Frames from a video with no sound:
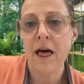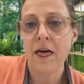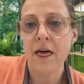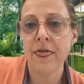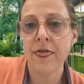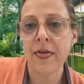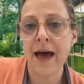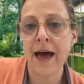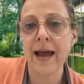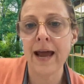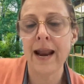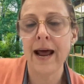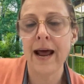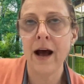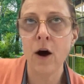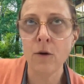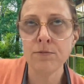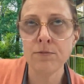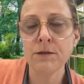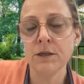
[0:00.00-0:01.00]
that
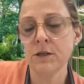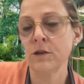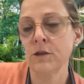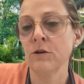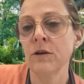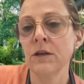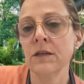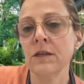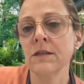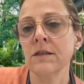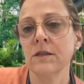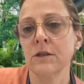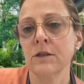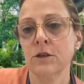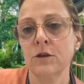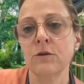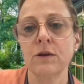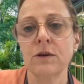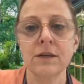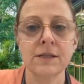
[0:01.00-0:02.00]
helps students
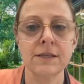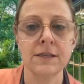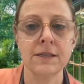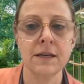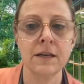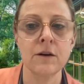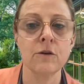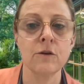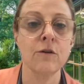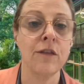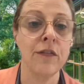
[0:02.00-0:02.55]
to consider